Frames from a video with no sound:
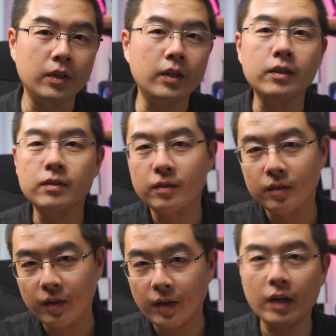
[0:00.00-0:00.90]
is
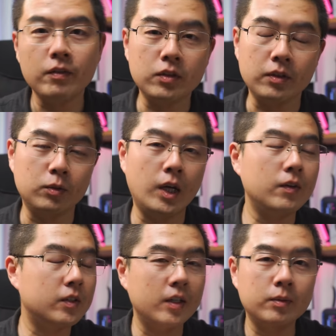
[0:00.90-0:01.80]
everything. So
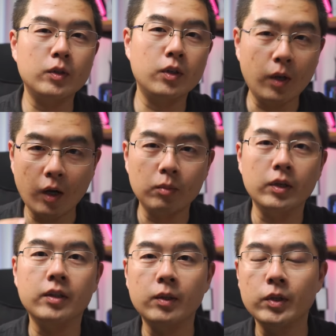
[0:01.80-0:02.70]
everything has been
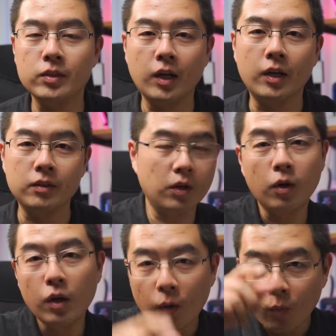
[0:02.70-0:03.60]
completely redesigned.
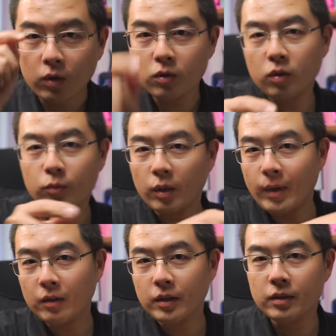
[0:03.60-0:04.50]
So want to know more
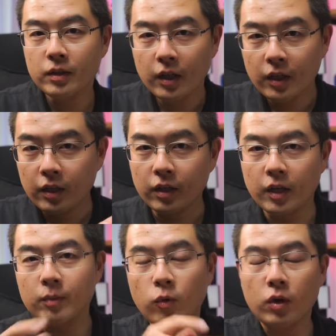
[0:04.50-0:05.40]
about it?
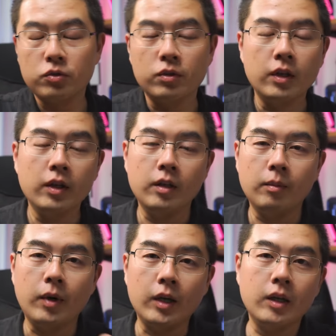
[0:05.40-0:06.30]
Keep watching.
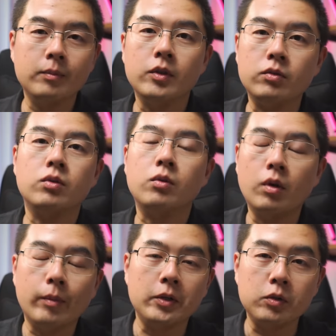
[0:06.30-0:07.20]
My name is Yuqing
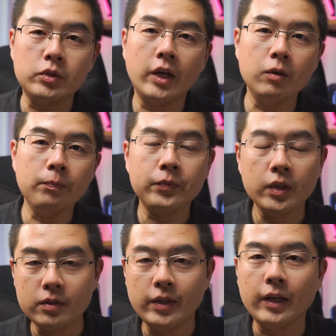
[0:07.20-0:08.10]
Guo on my YouTube channel.
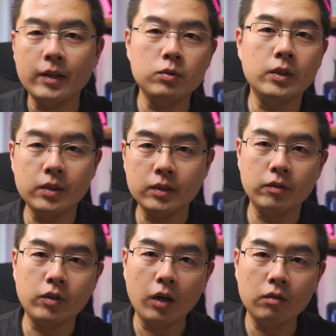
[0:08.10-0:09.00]
It's dedicated to
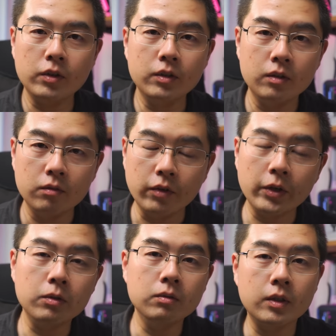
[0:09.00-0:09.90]
360 photography,
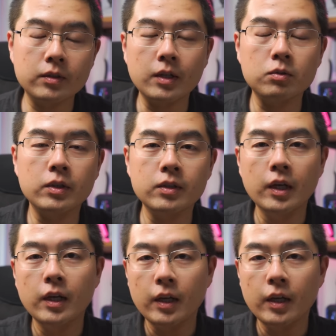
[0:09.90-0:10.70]
video, accessories,